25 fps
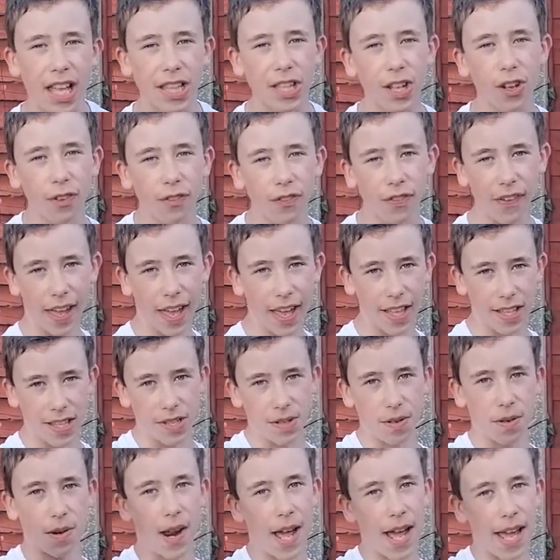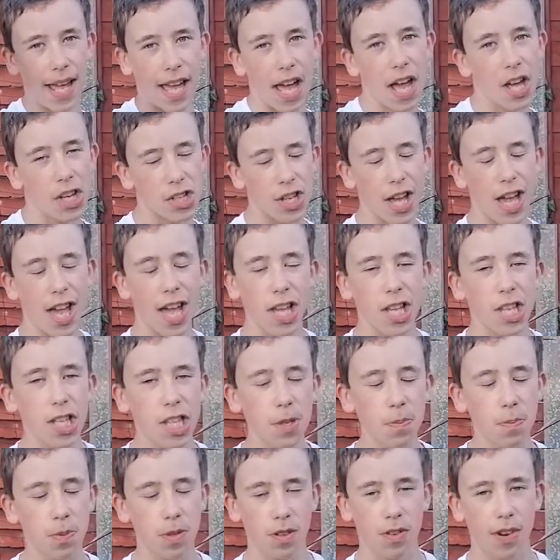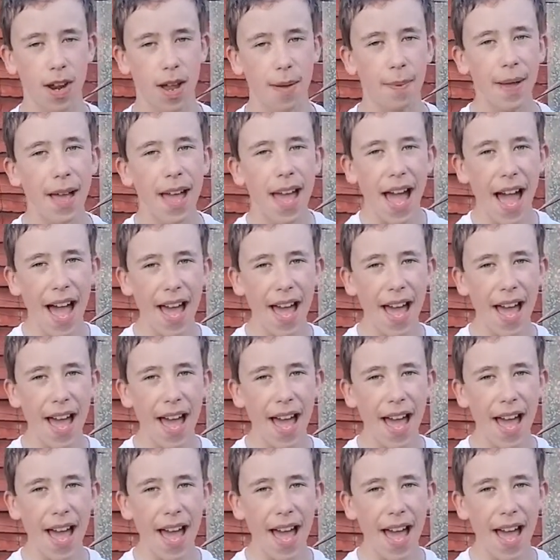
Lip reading: don't forget to like, share, subscribe,